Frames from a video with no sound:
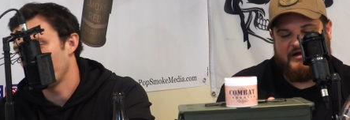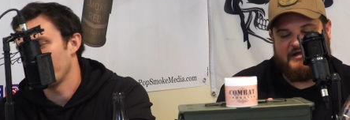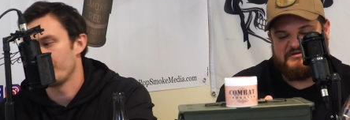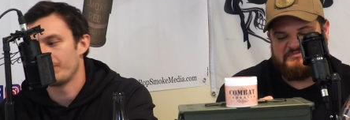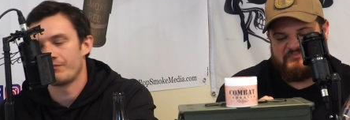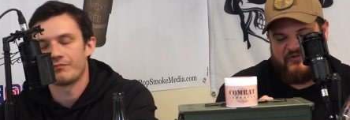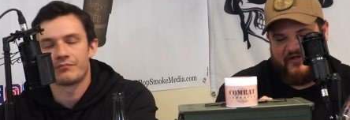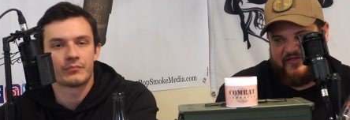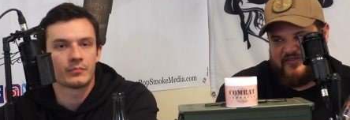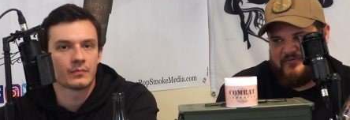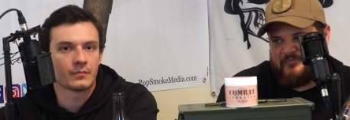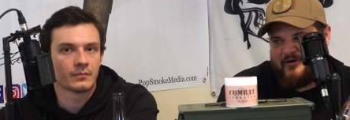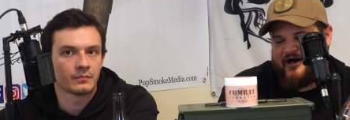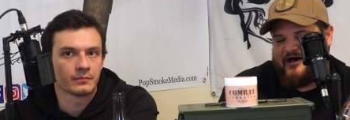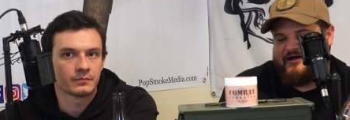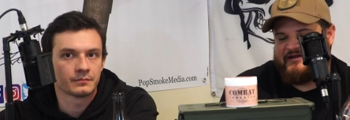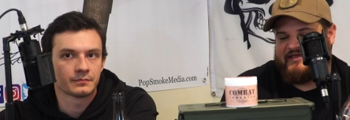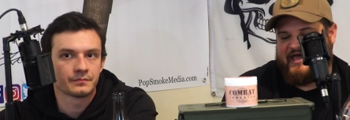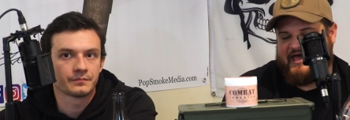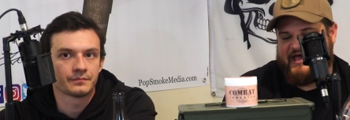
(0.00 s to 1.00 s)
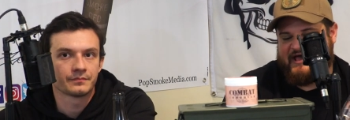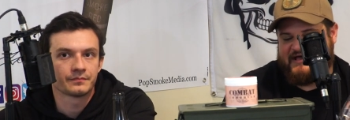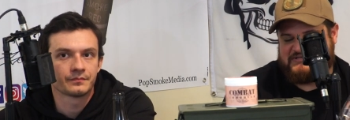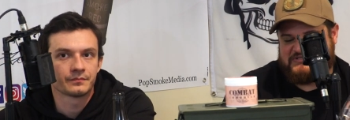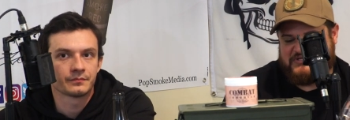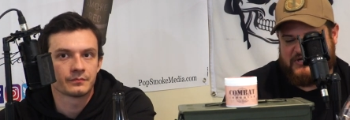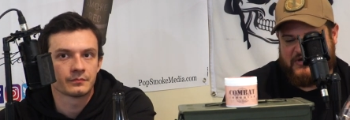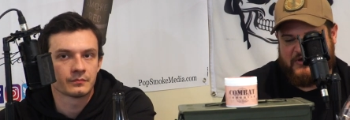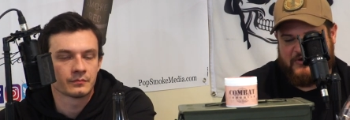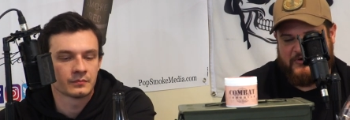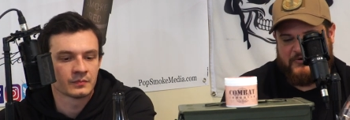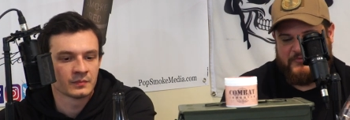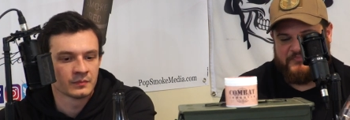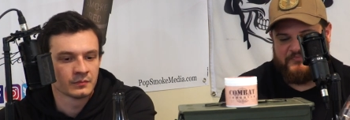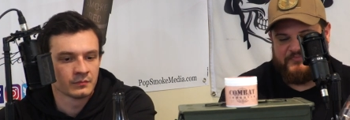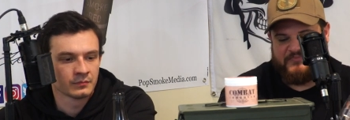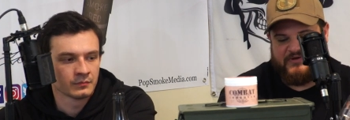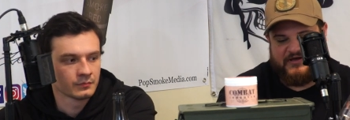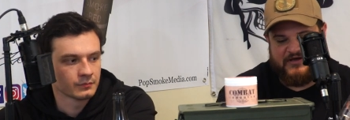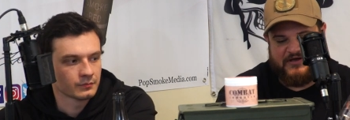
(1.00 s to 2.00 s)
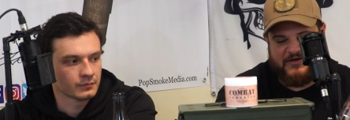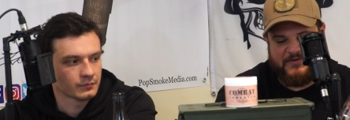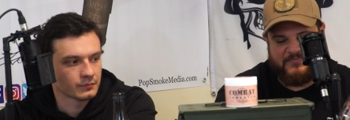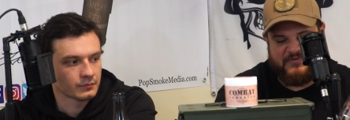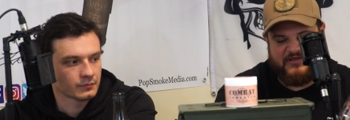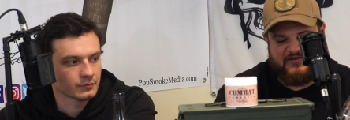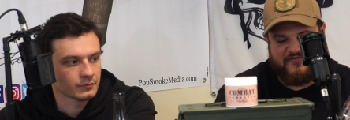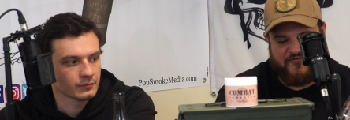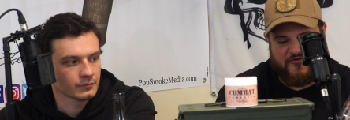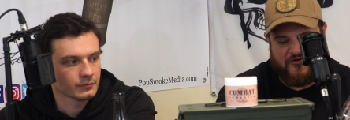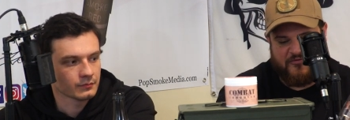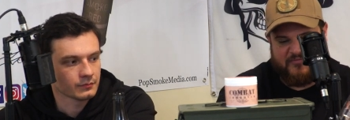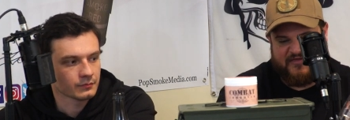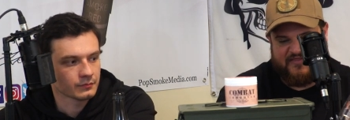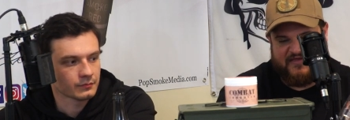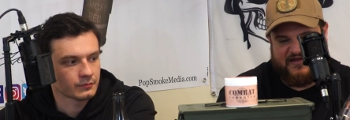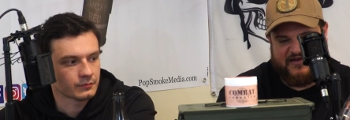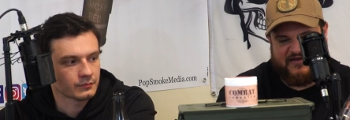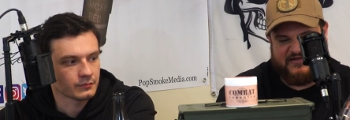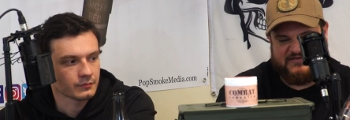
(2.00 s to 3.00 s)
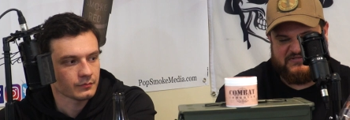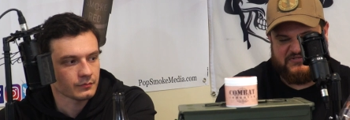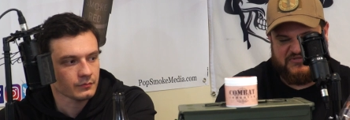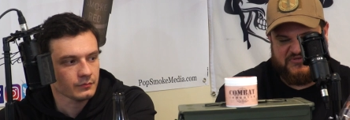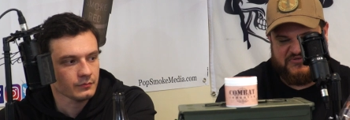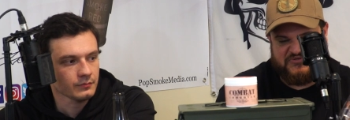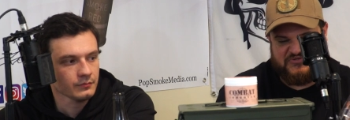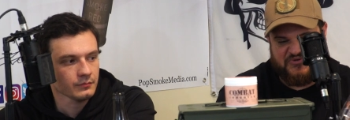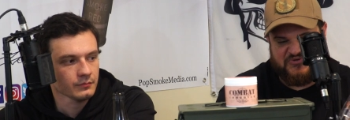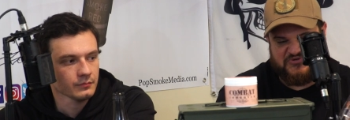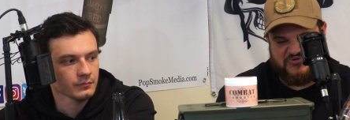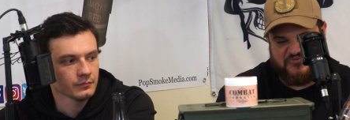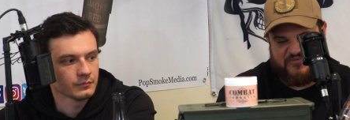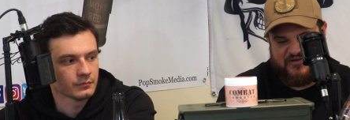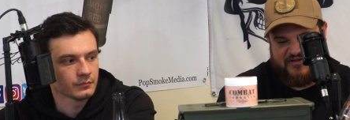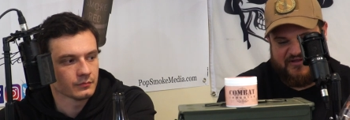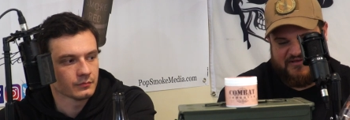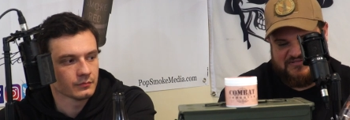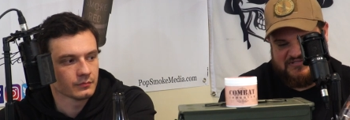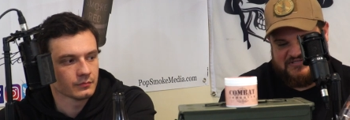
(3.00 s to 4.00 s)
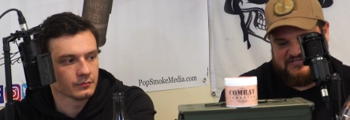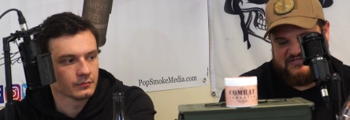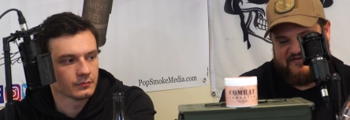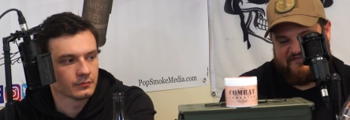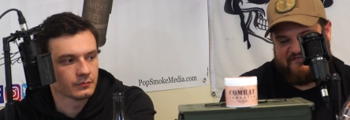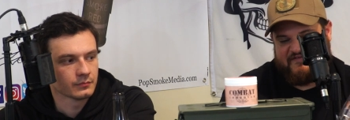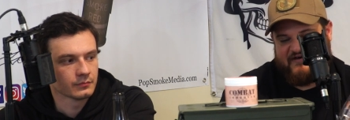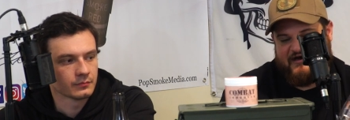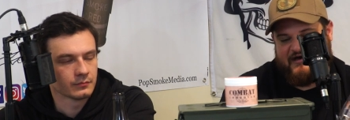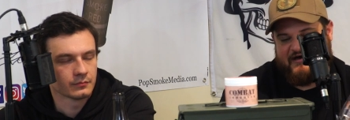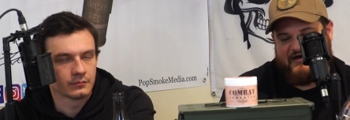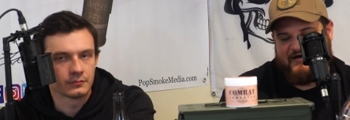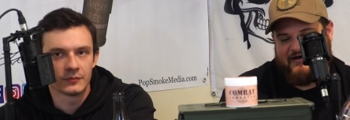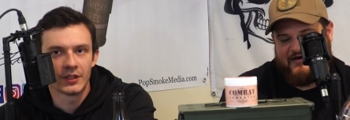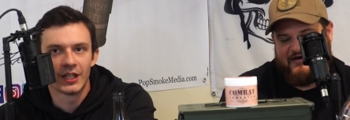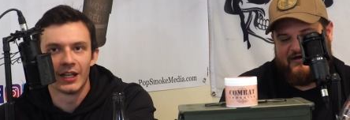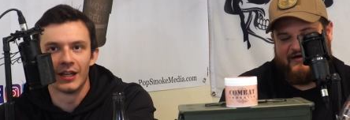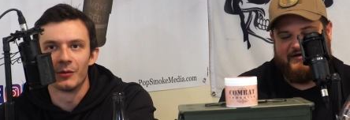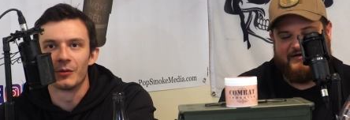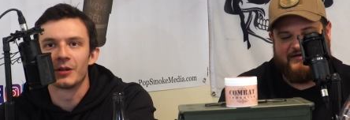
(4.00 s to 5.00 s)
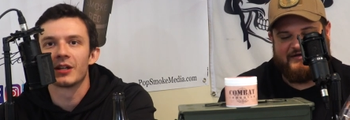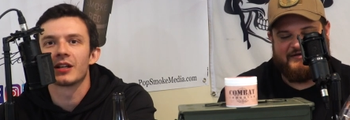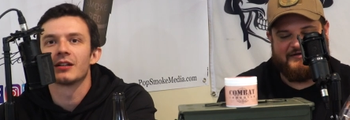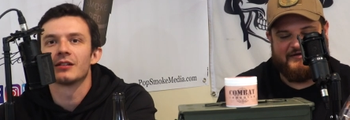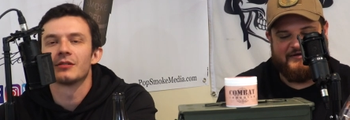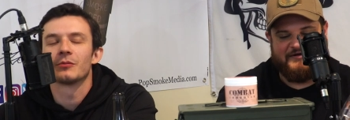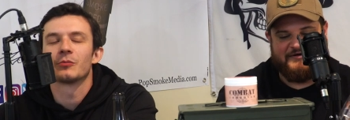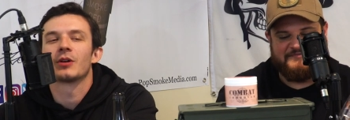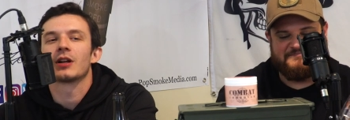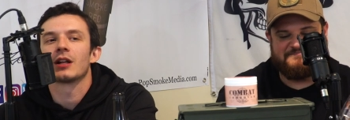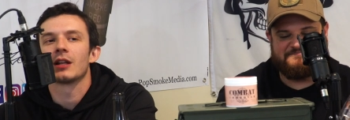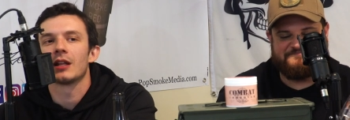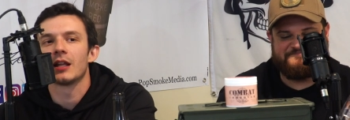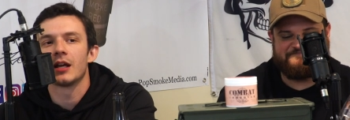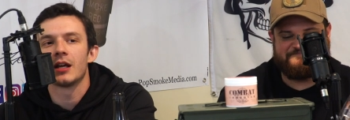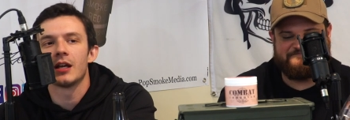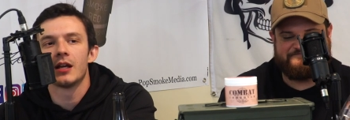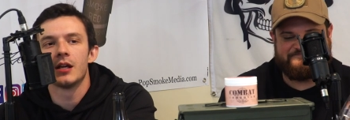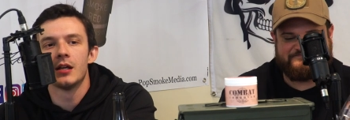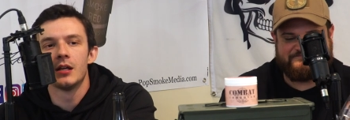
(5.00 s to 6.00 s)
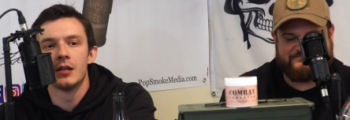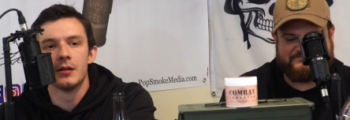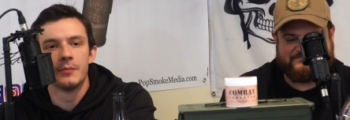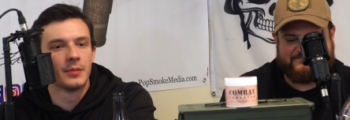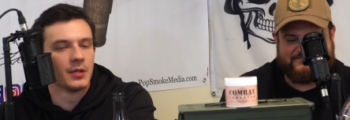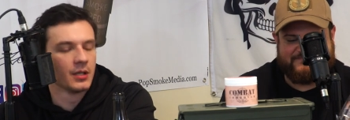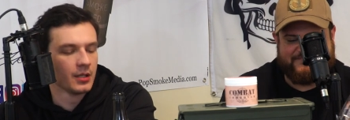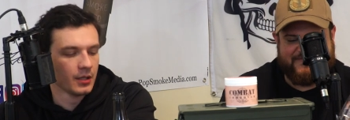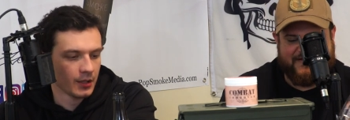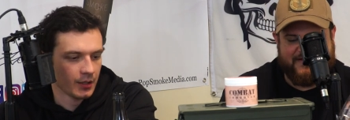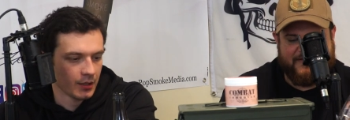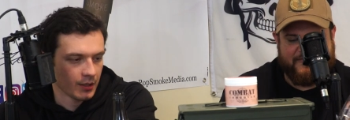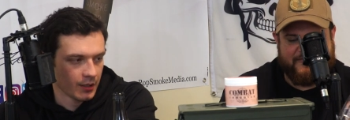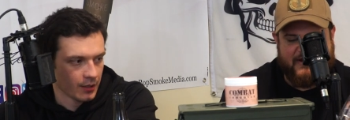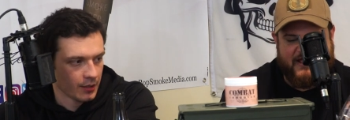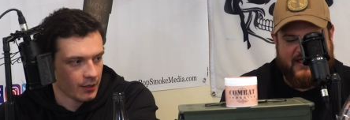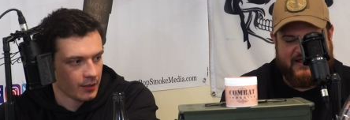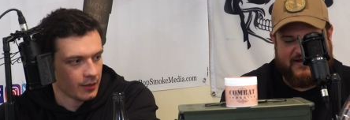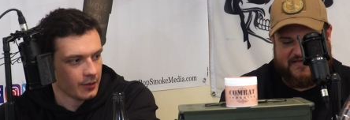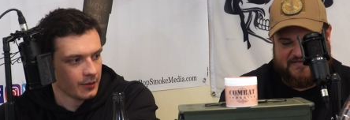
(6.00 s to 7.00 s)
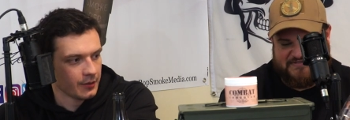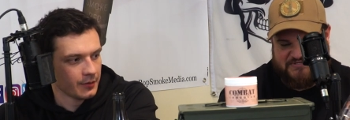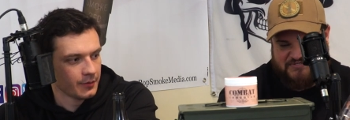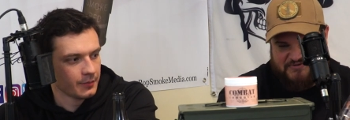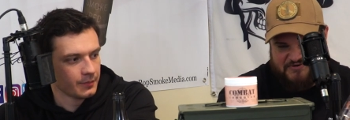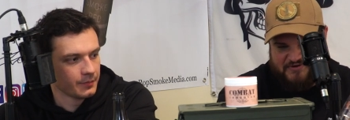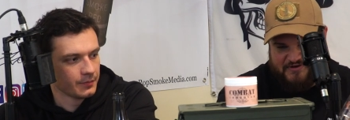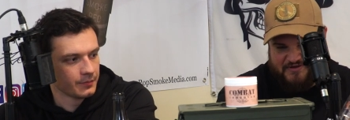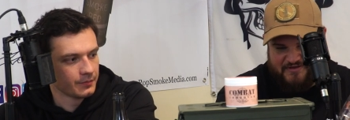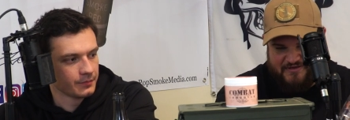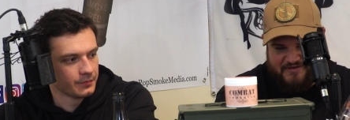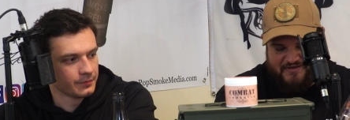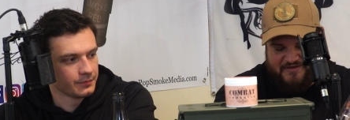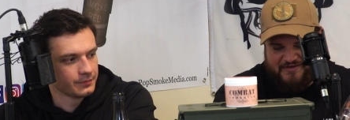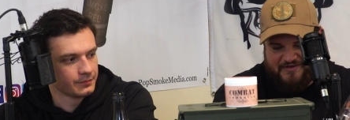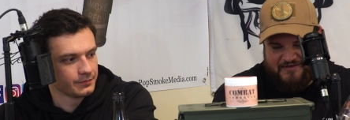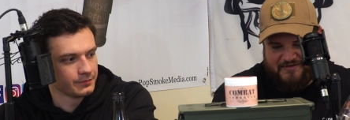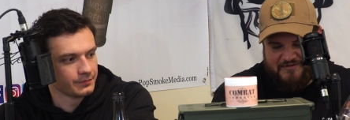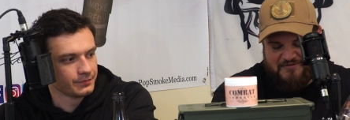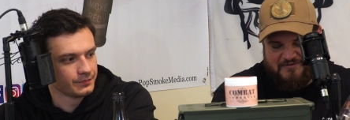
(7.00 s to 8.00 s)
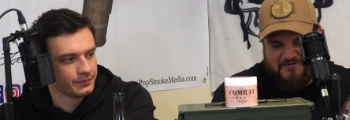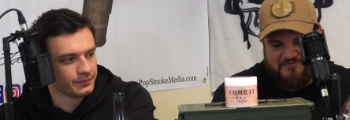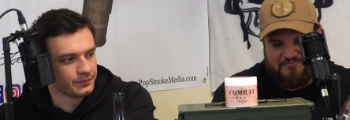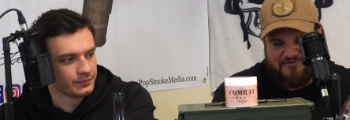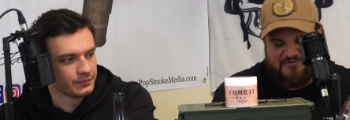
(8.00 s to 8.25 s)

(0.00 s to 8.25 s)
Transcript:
Speaker 1: and I was plugging the podcast. You know, um, he informed me that he doesn't use social media, so I was like, "Fuck." Yeah, what a you know, what
Speaker 2: a lame.
Speaker 1: Ride history. Let me